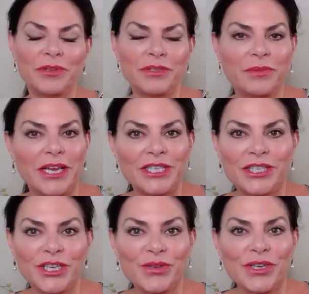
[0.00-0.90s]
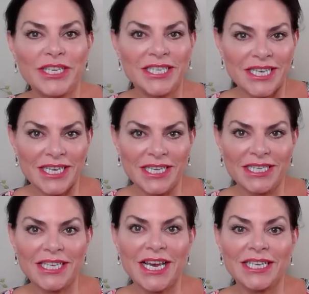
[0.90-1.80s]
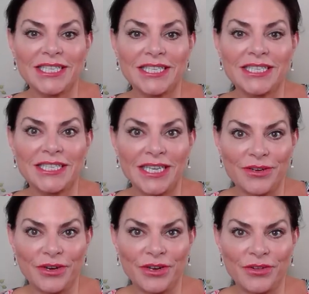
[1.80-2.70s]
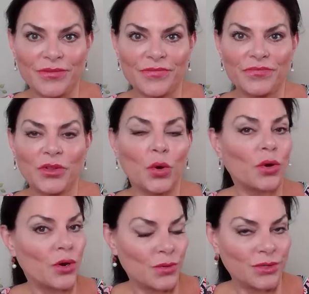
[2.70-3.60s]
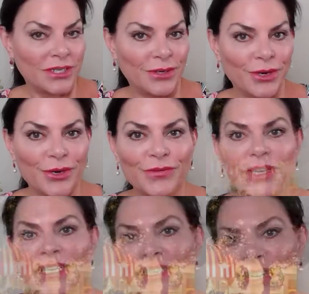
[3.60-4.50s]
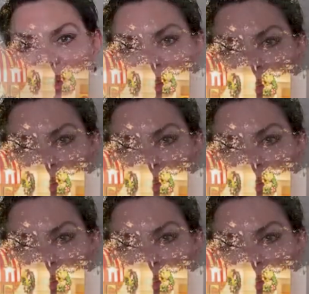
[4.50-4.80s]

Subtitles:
place that you need to eat at Seagrove, or Old Seagrove, is called